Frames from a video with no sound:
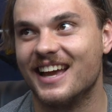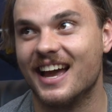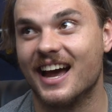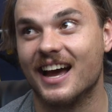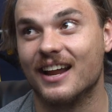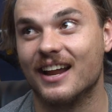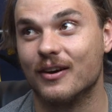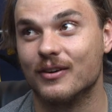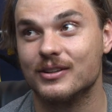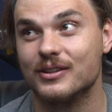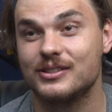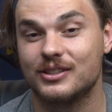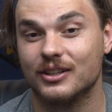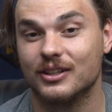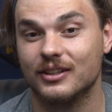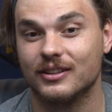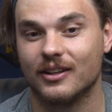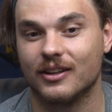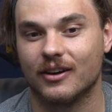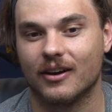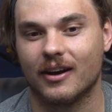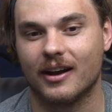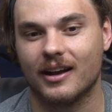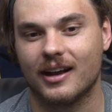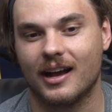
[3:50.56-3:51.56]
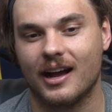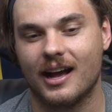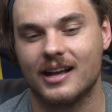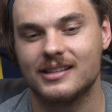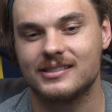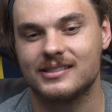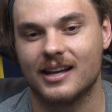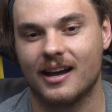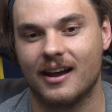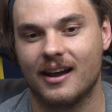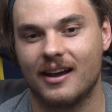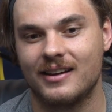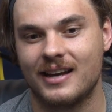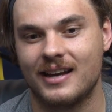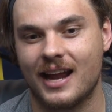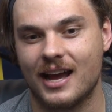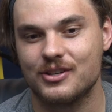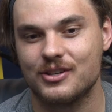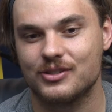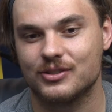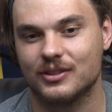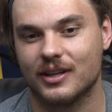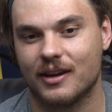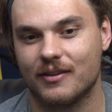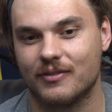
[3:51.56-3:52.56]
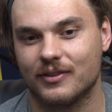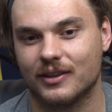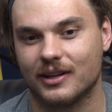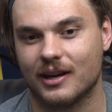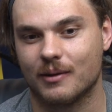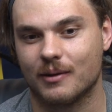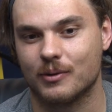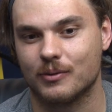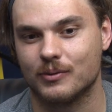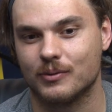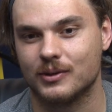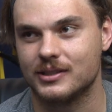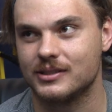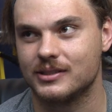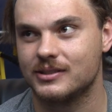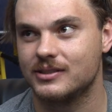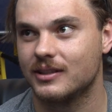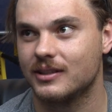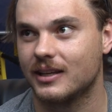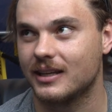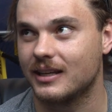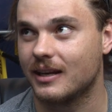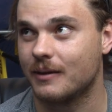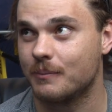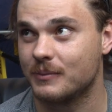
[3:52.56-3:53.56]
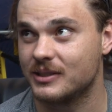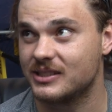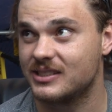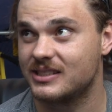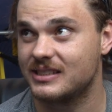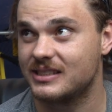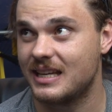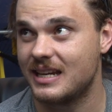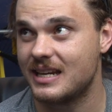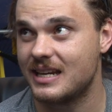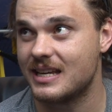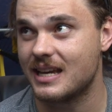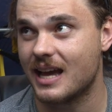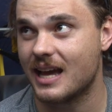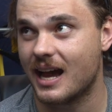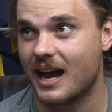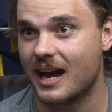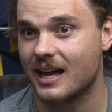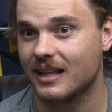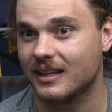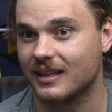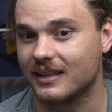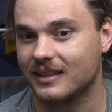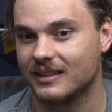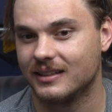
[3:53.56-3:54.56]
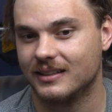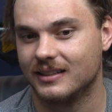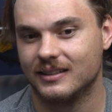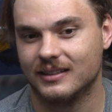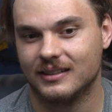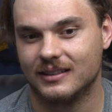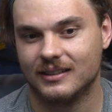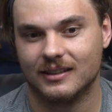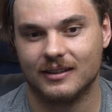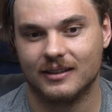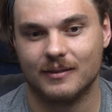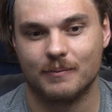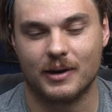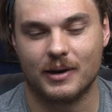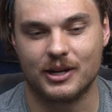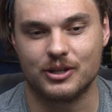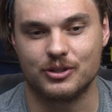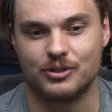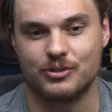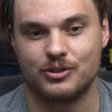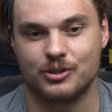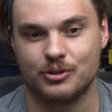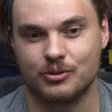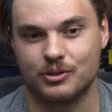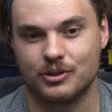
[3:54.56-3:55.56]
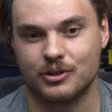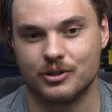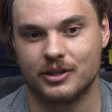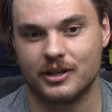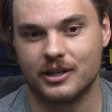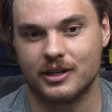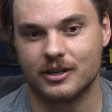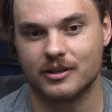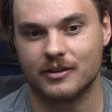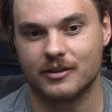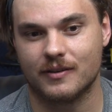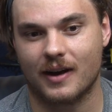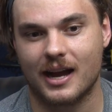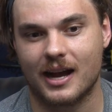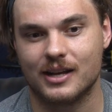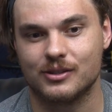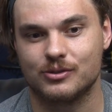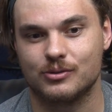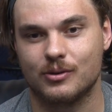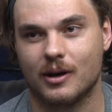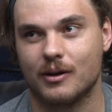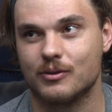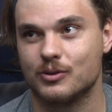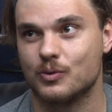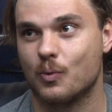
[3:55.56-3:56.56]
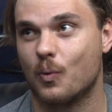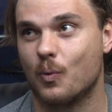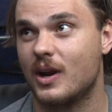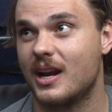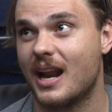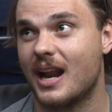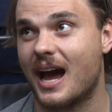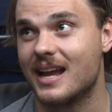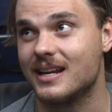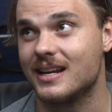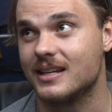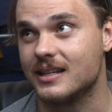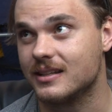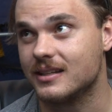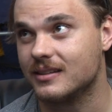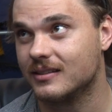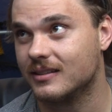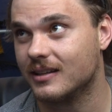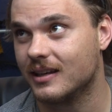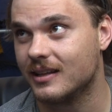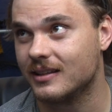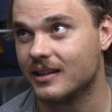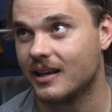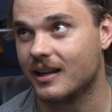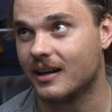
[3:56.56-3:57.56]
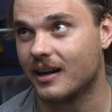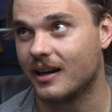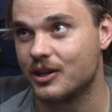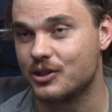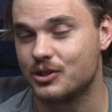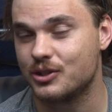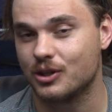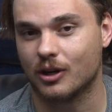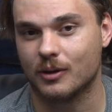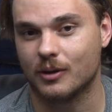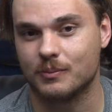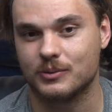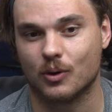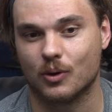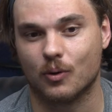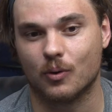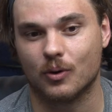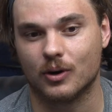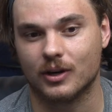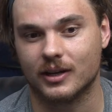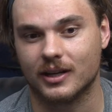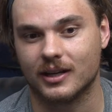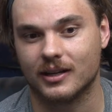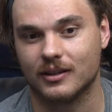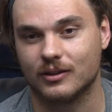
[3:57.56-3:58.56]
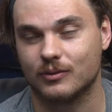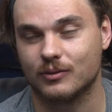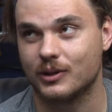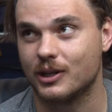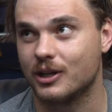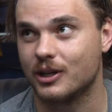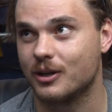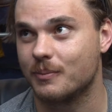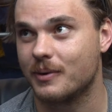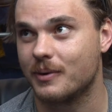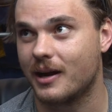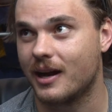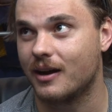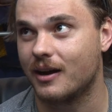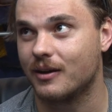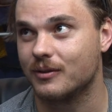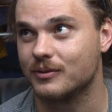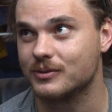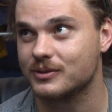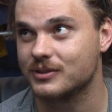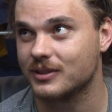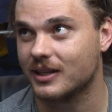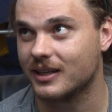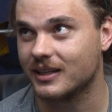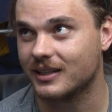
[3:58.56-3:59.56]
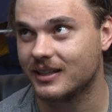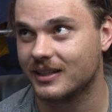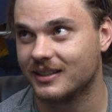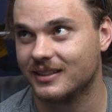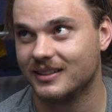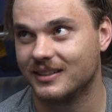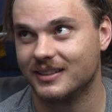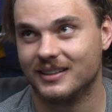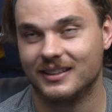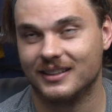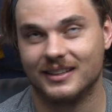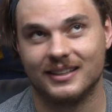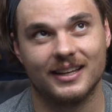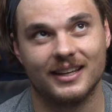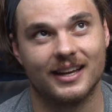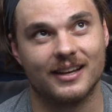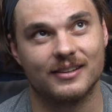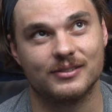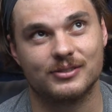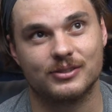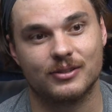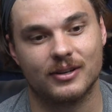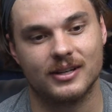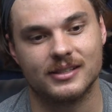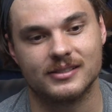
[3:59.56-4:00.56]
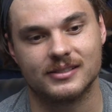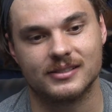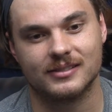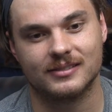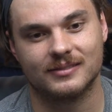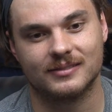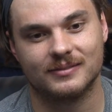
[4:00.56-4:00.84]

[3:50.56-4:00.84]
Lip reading: Yeah, no, it's good though. Naturally, I feel like I'm a skinny guy. Like, my junior year of high school, I was 190, and then I showed up to Oregon at 300 pounds. Like, yeah, it's crazy.